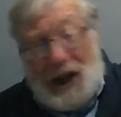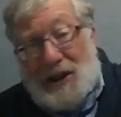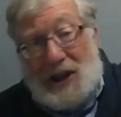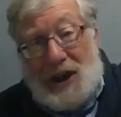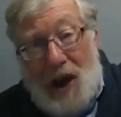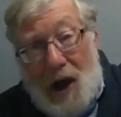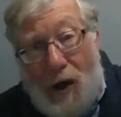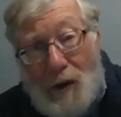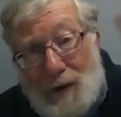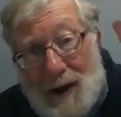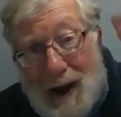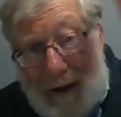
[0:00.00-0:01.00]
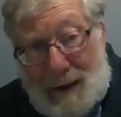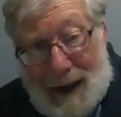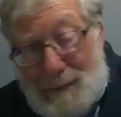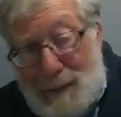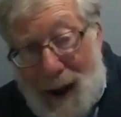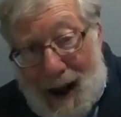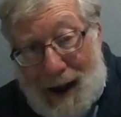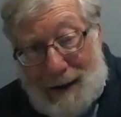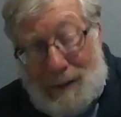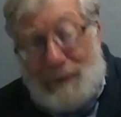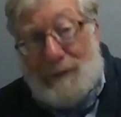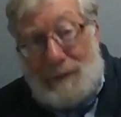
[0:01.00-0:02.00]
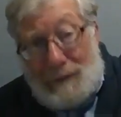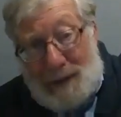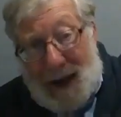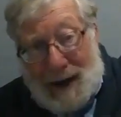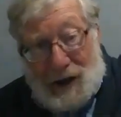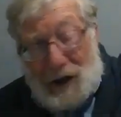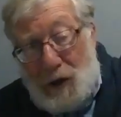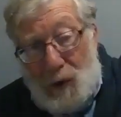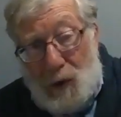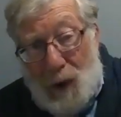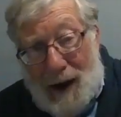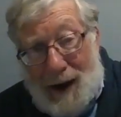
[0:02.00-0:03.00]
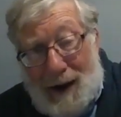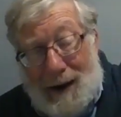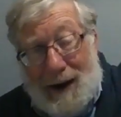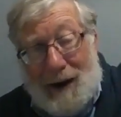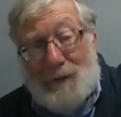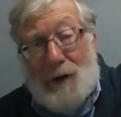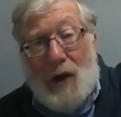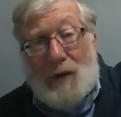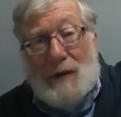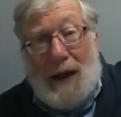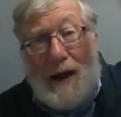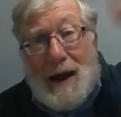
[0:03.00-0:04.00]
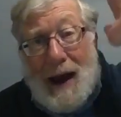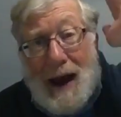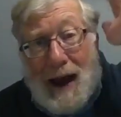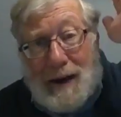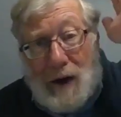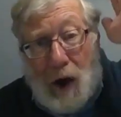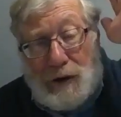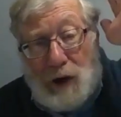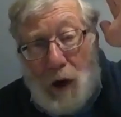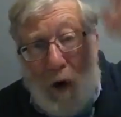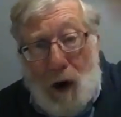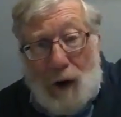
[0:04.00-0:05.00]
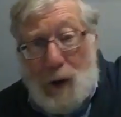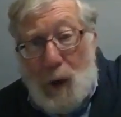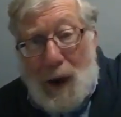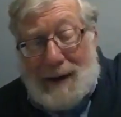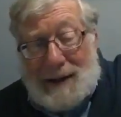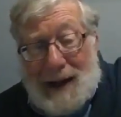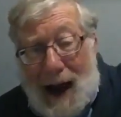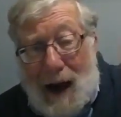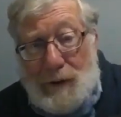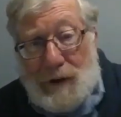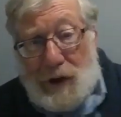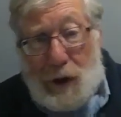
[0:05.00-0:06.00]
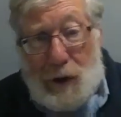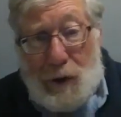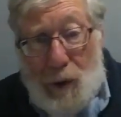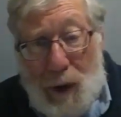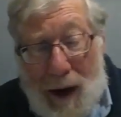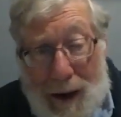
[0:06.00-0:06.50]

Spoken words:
Etzion, and then by next to Hebron, and it goes all the way down to